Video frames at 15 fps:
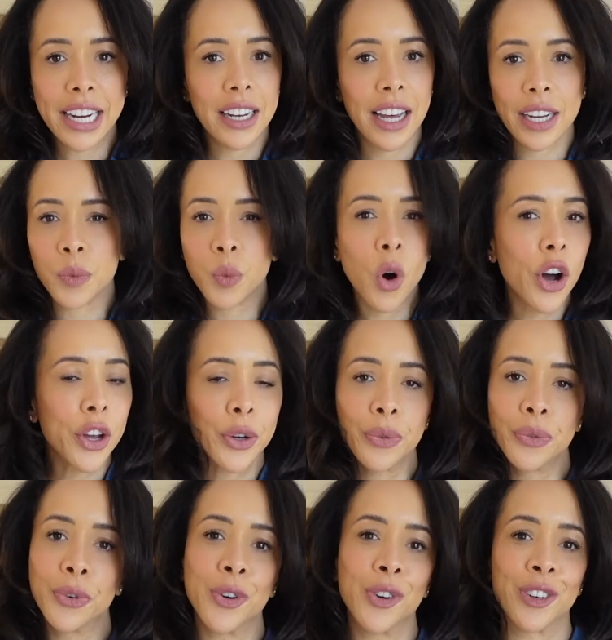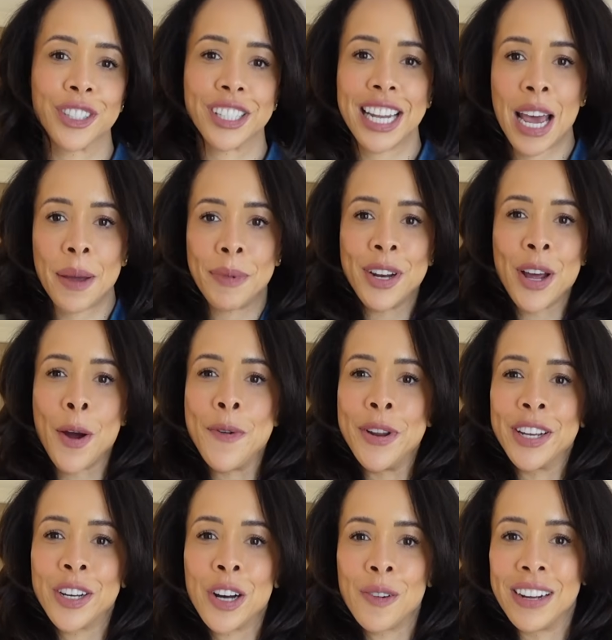Like, what are your thoughts? Let me know in
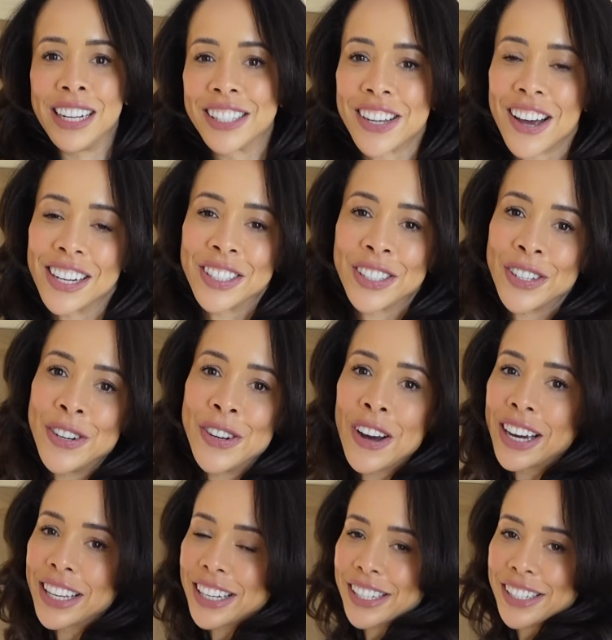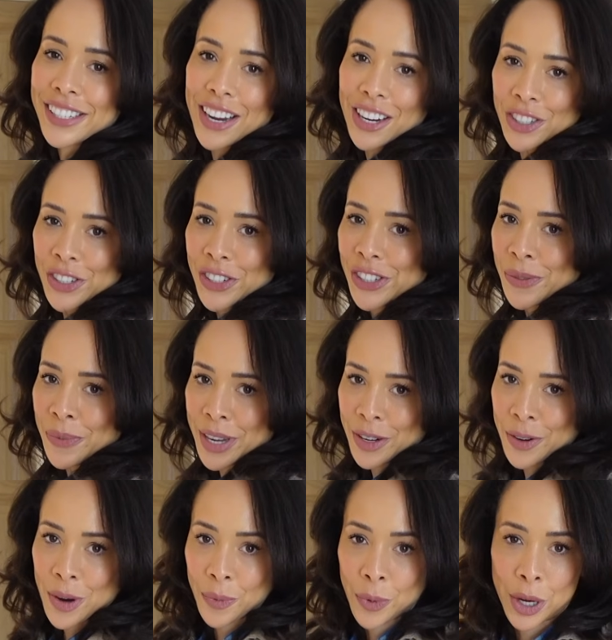the comments. I do like the discussions that
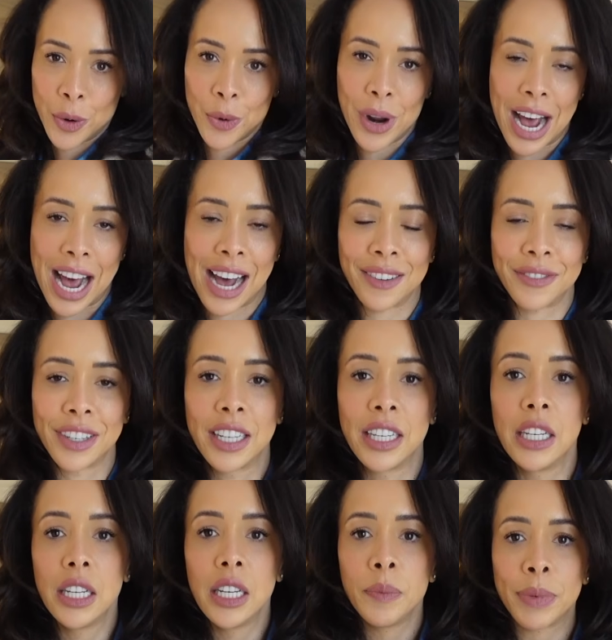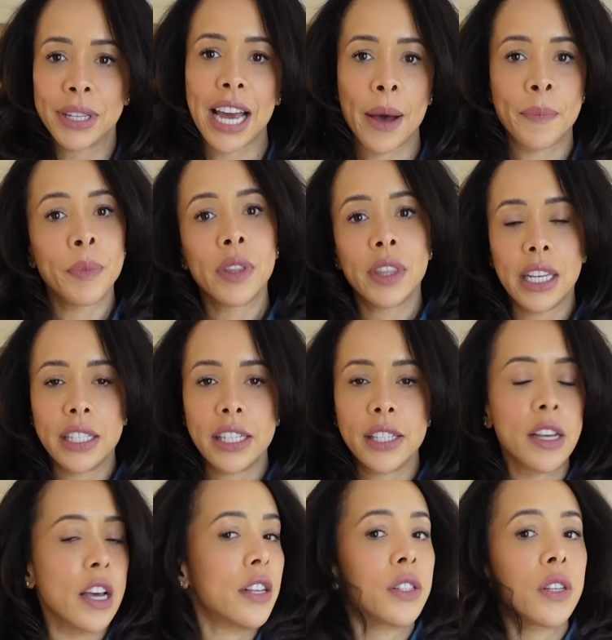we all have. But yeah, this
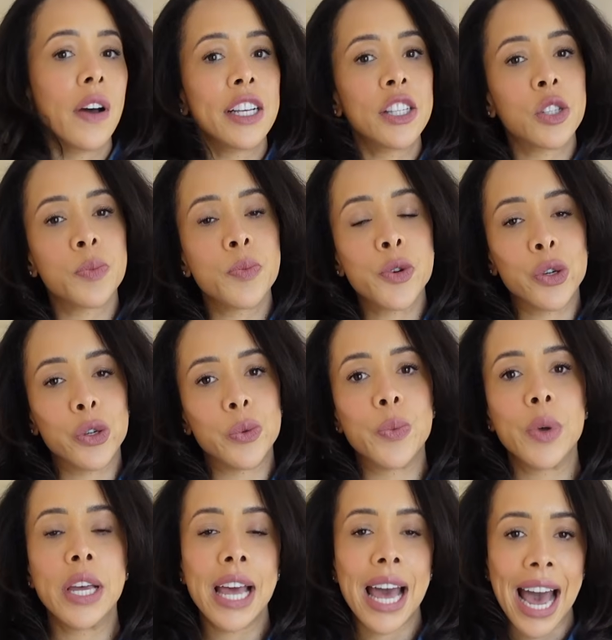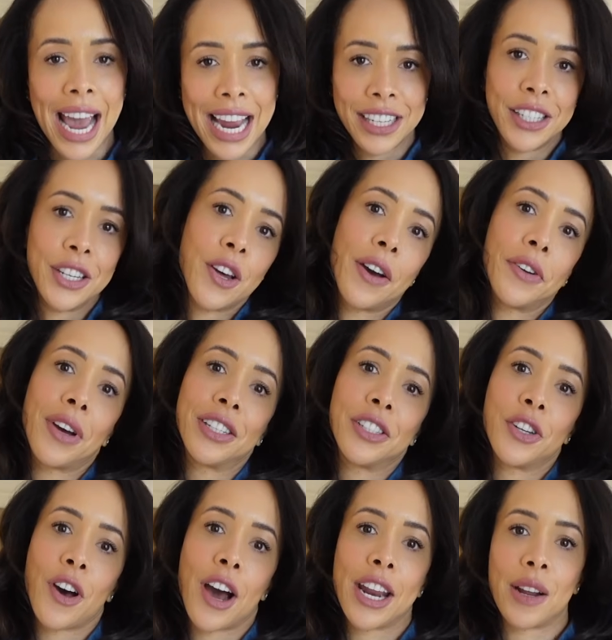is a size small,
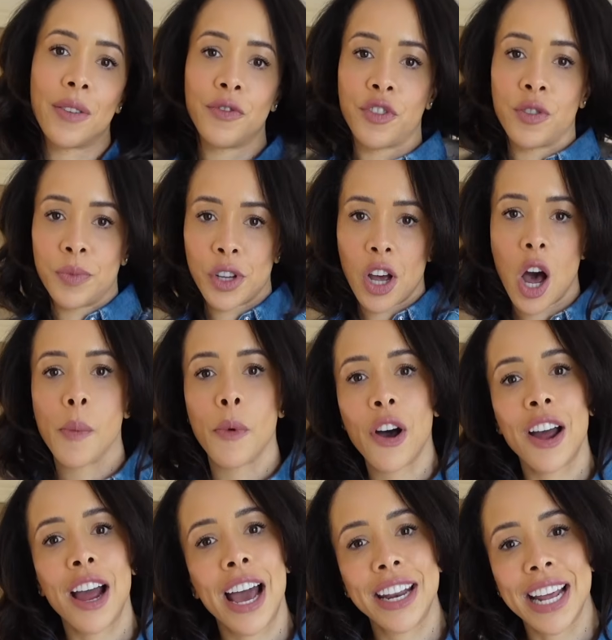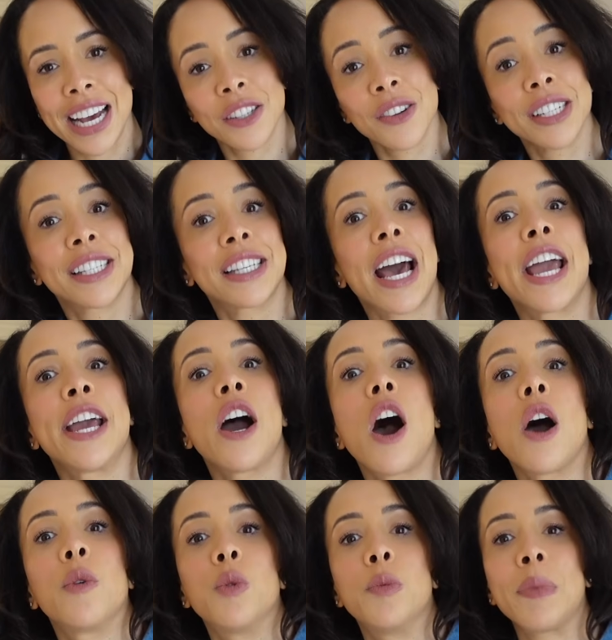$89.99 and from ZARA, and as I say,
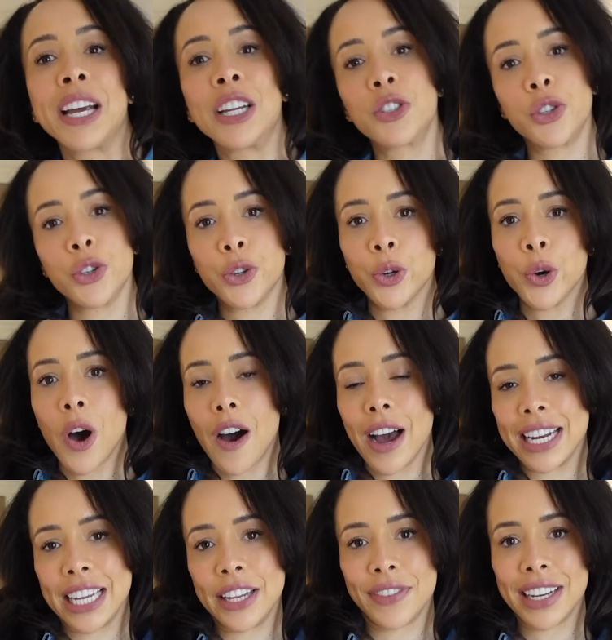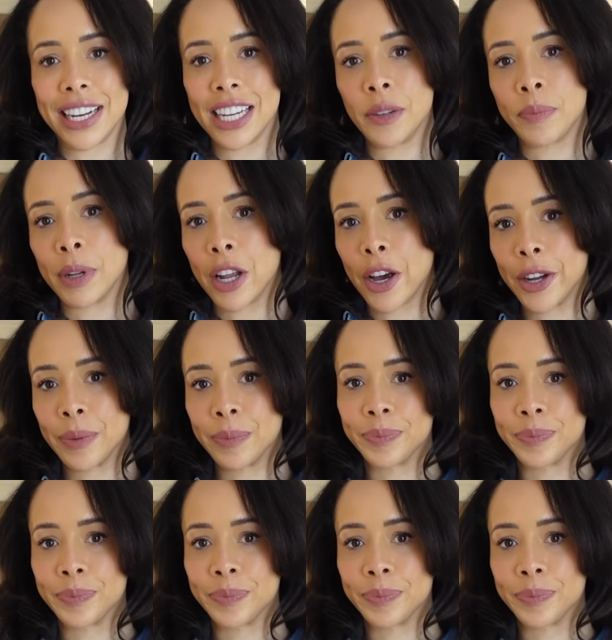I will make sure I leave a link below.